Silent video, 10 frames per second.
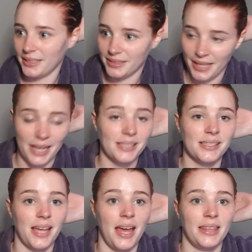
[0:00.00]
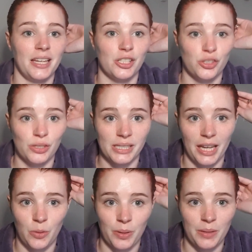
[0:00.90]
Yes, and then as soon as I
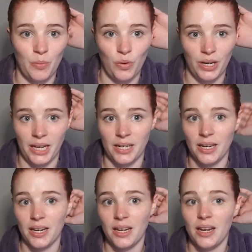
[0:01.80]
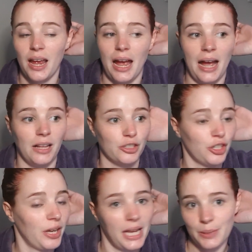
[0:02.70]
get up in the morning, I'll show
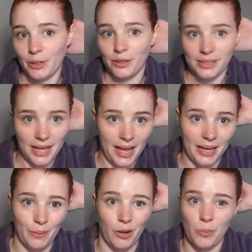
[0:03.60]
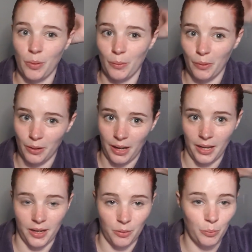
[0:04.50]
you guys what it looks like. I'm going to probably look like
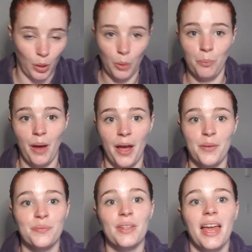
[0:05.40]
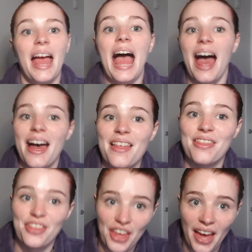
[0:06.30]
an Oompa Loompa,
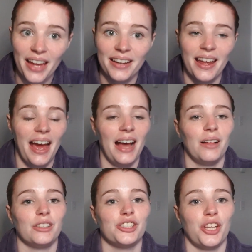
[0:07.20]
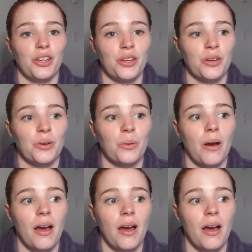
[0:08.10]
and then I'll show you